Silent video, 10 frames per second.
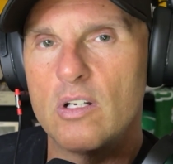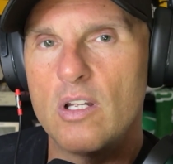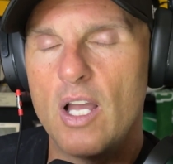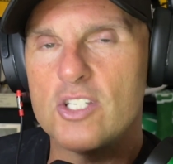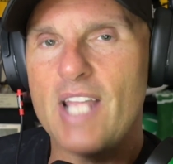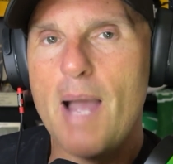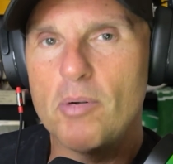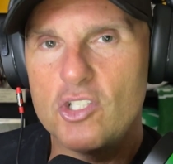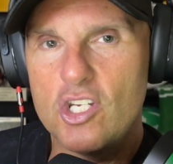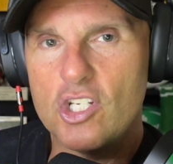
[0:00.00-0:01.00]

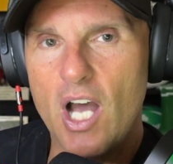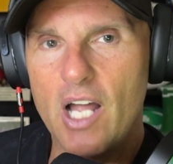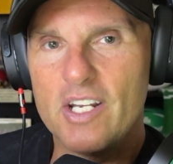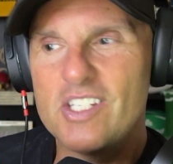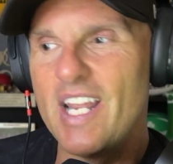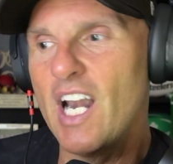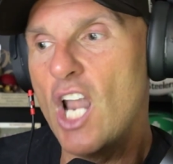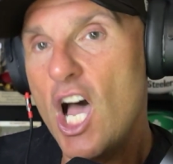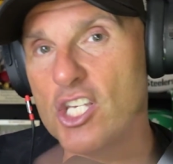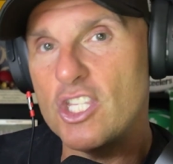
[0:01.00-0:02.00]
established these colonies and
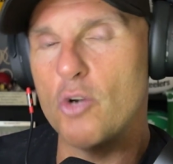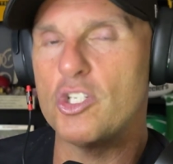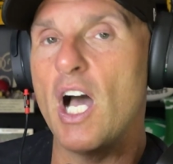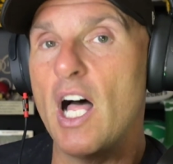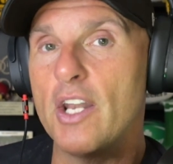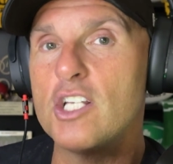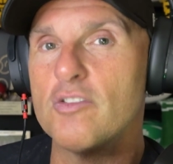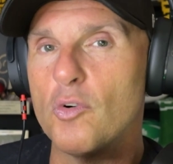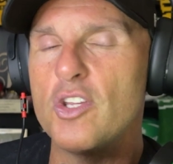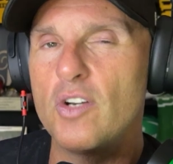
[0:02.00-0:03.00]
lost those colonies
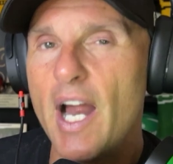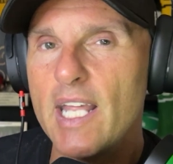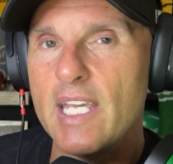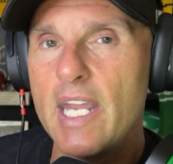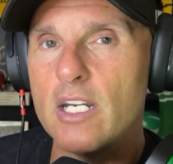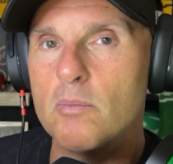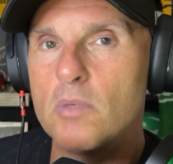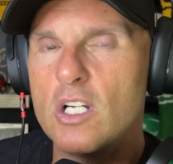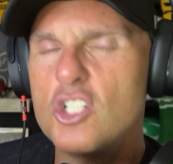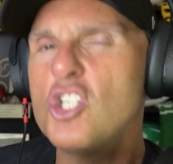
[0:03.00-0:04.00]
for the United Kingdom.
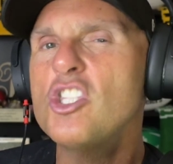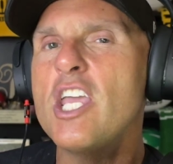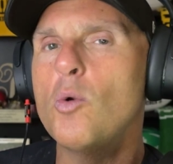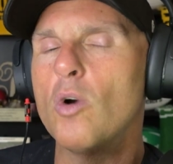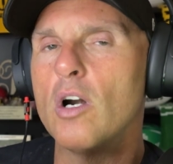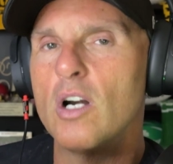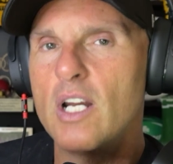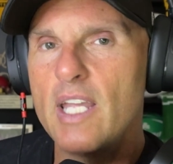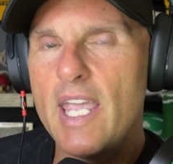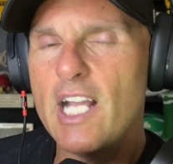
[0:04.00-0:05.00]
Just think where
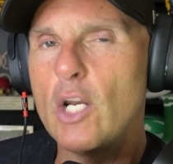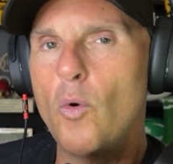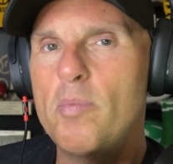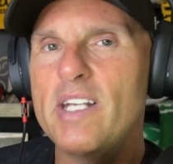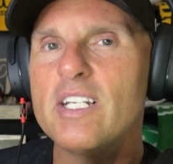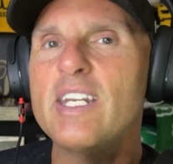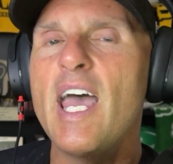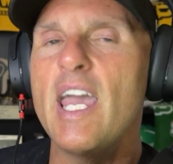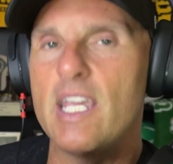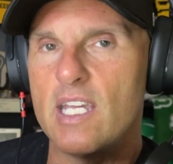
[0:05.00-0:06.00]
England would be
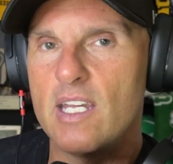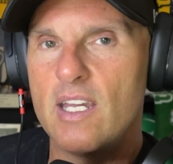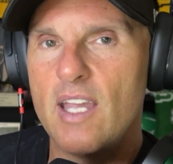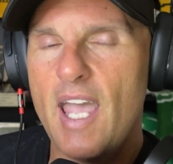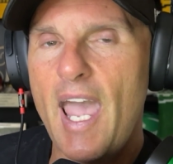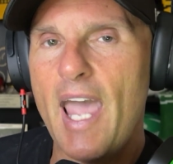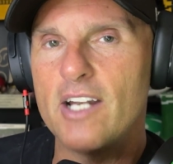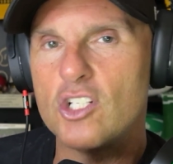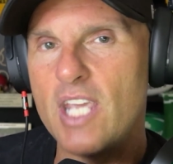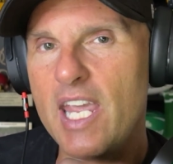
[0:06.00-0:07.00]
today
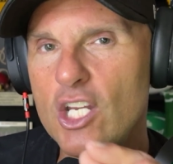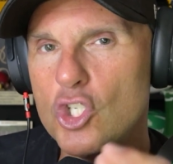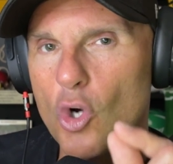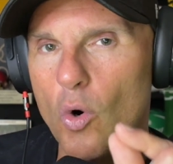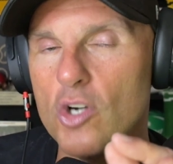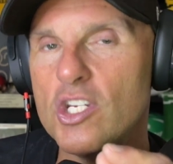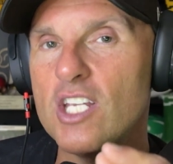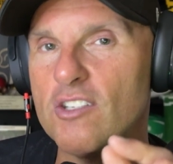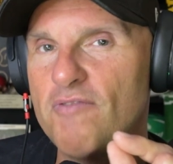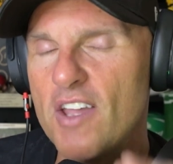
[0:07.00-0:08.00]
had King George,
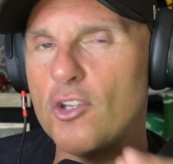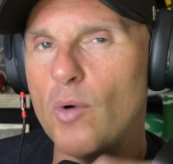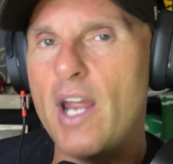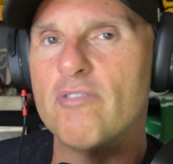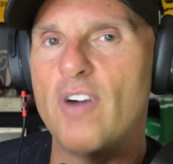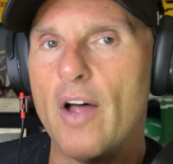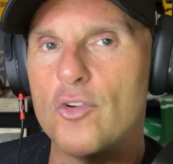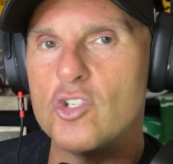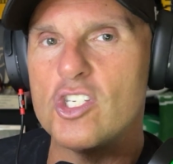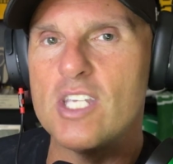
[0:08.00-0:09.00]
his fifth grandfather,
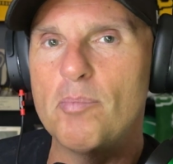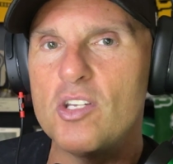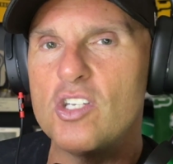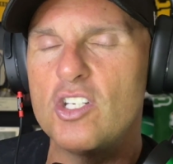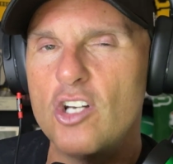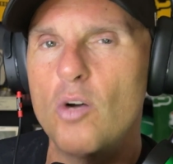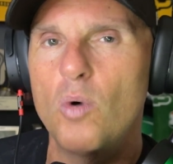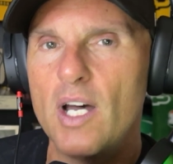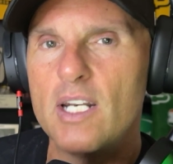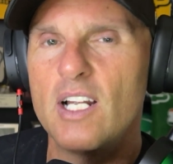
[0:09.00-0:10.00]
just simply said, you know
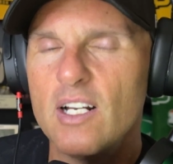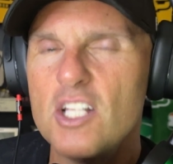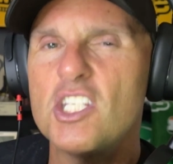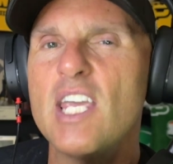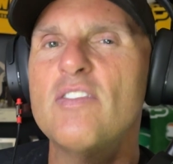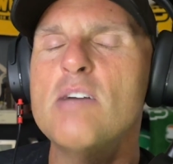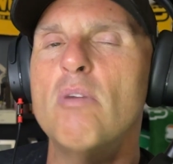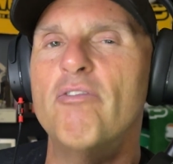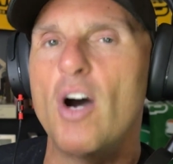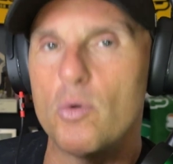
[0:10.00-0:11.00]
what, let's give them a
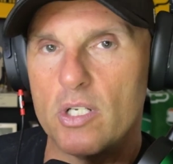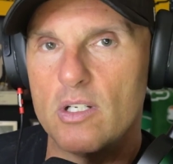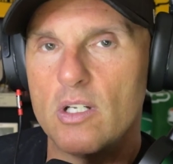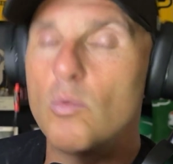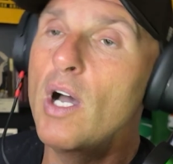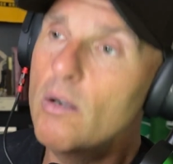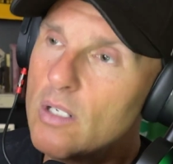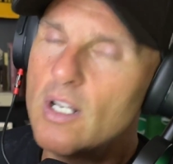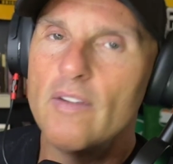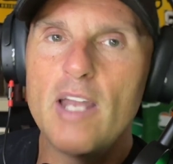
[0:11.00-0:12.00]
vote. Well,
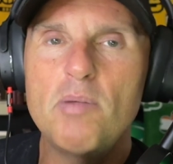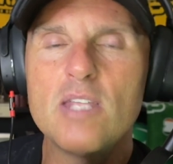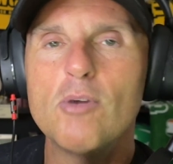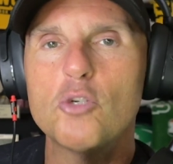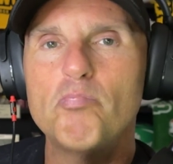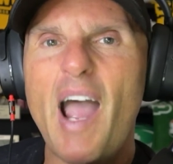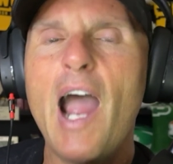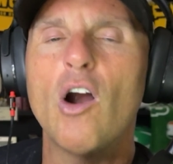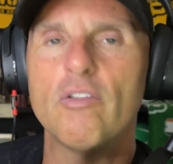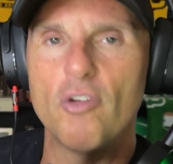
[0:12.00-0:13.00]
they'd be the most
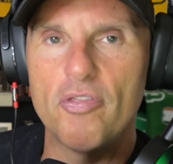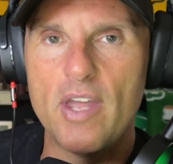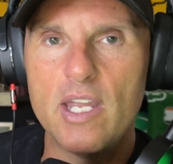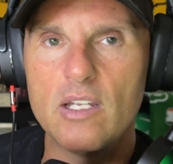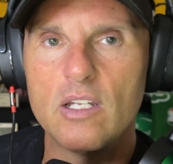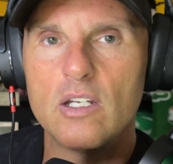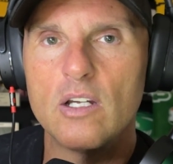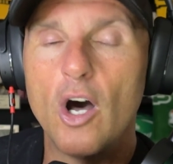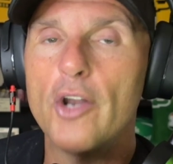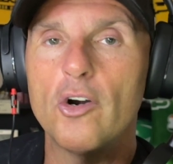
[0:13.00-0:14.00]
powerful thing
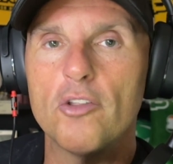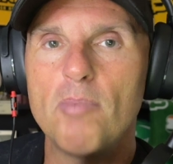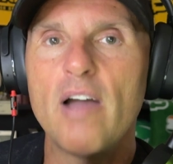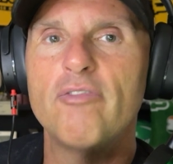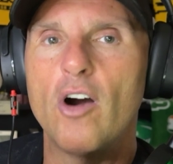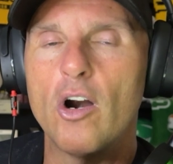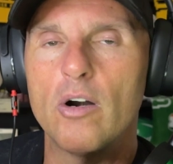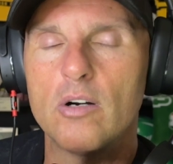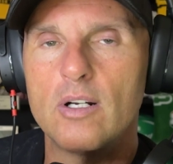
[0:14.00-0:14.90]
on earth by far.